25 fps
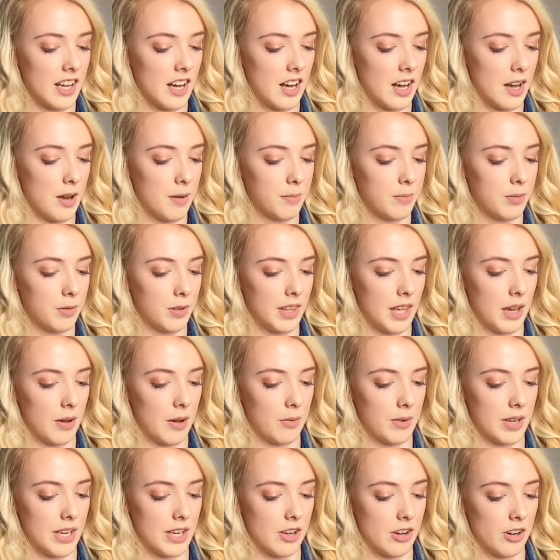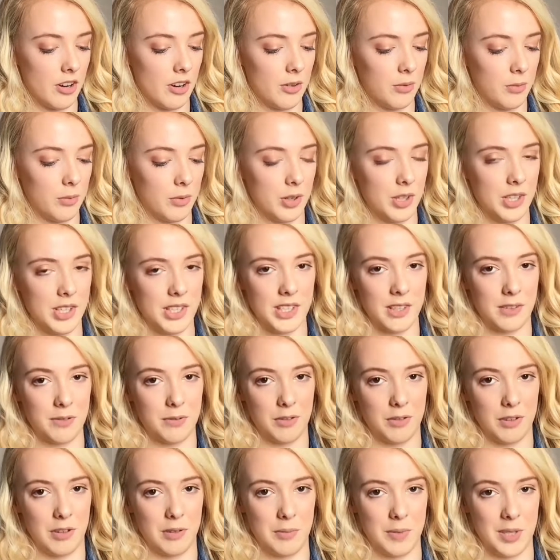cup that we got was
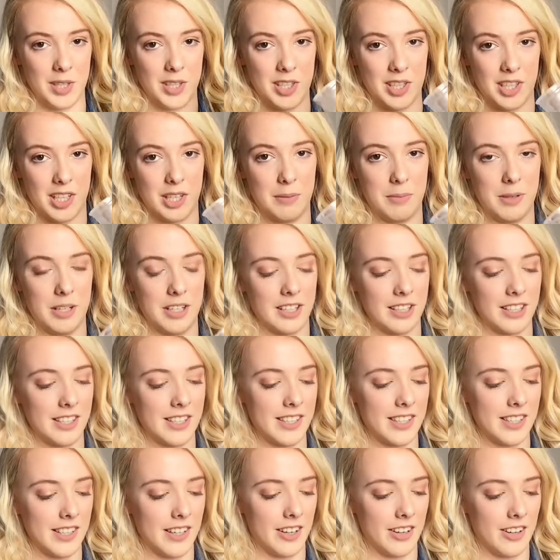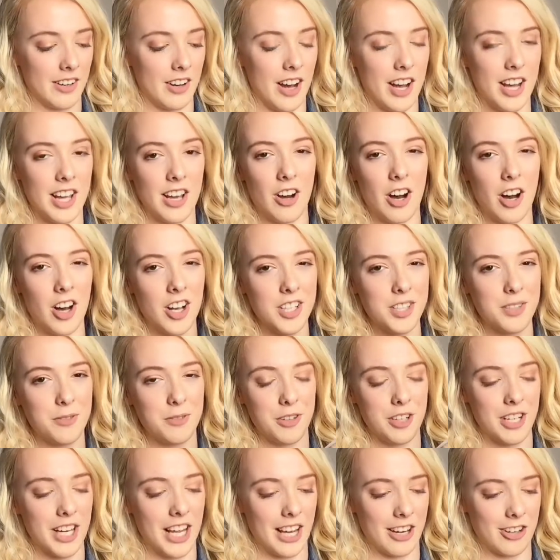from Starbucks. So I asked
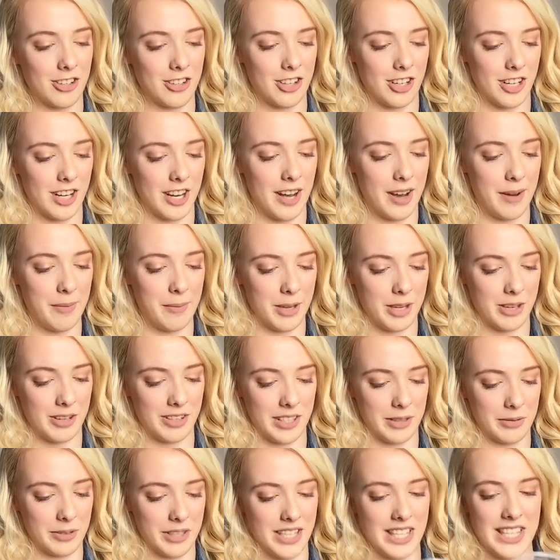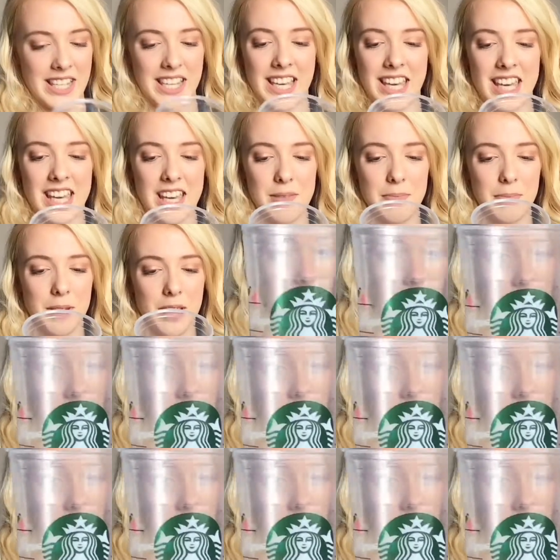for an extra cup because I wanted to keep it.